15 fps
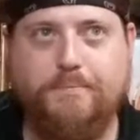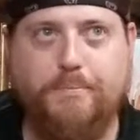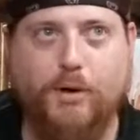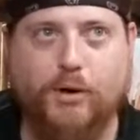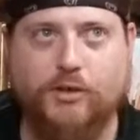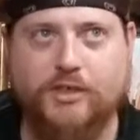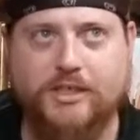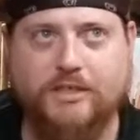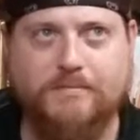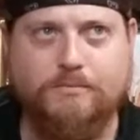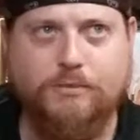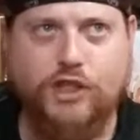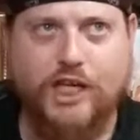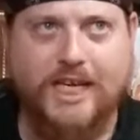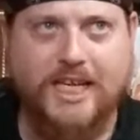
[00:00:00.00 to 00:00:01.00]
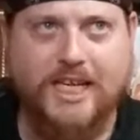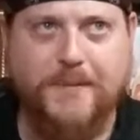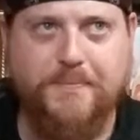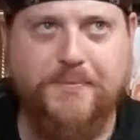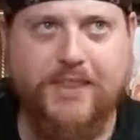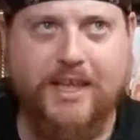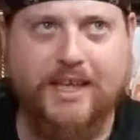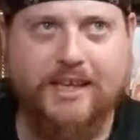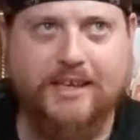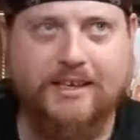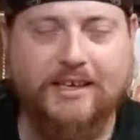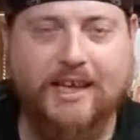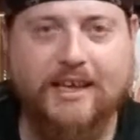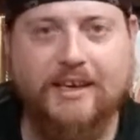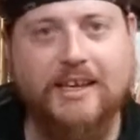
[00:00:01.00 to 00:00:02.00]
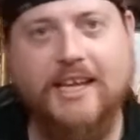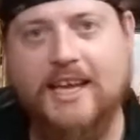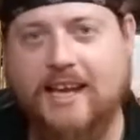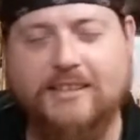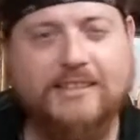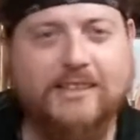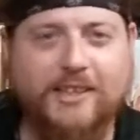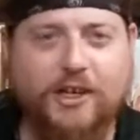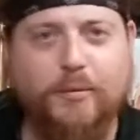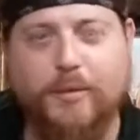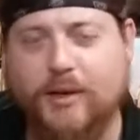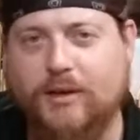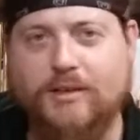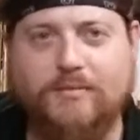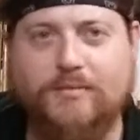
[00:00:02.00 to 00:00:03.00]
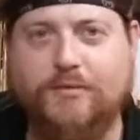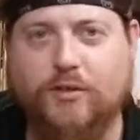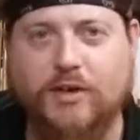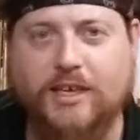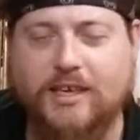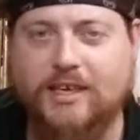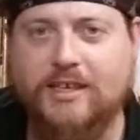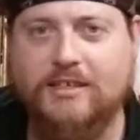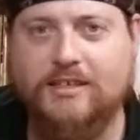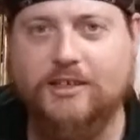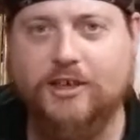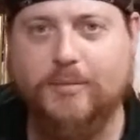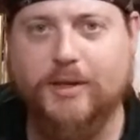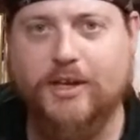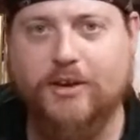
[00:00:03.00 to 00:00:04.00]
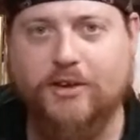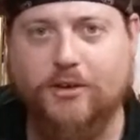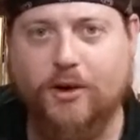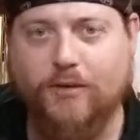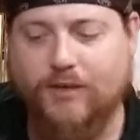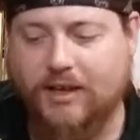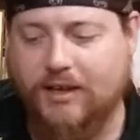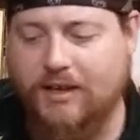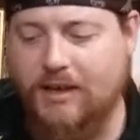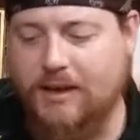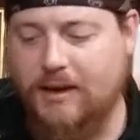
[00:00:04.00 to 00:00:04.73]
person genie thing, and yeah, it's a little bit freaky, it's a little bit unnerving,